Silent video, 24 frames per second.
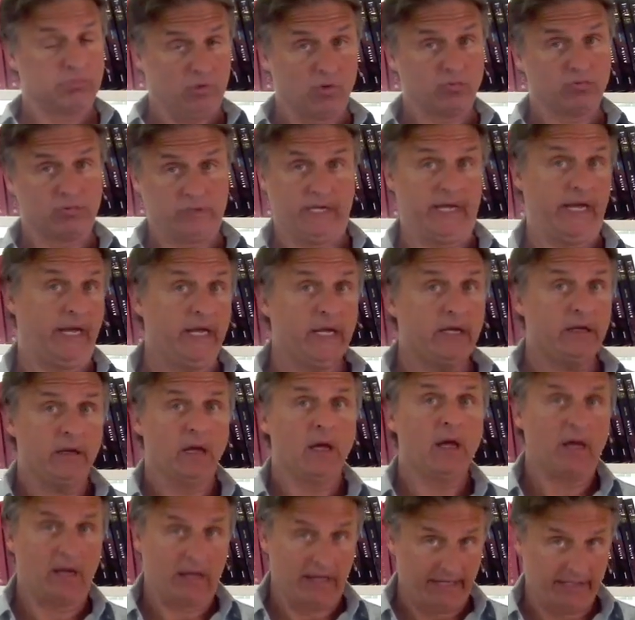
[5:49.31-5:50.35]
Okay,
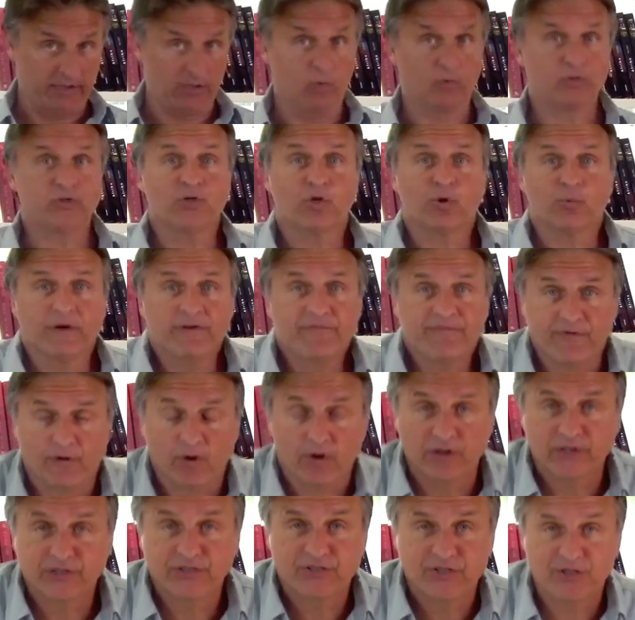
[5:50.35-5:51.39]
I know what you're
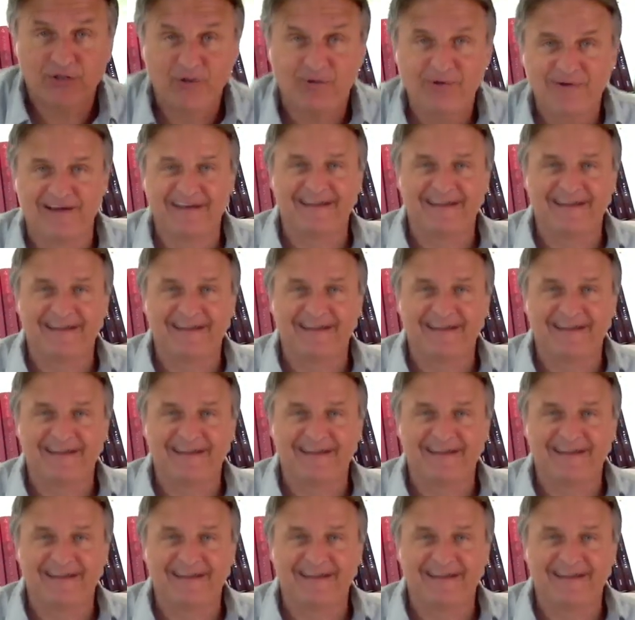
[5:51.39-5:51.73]
referring to.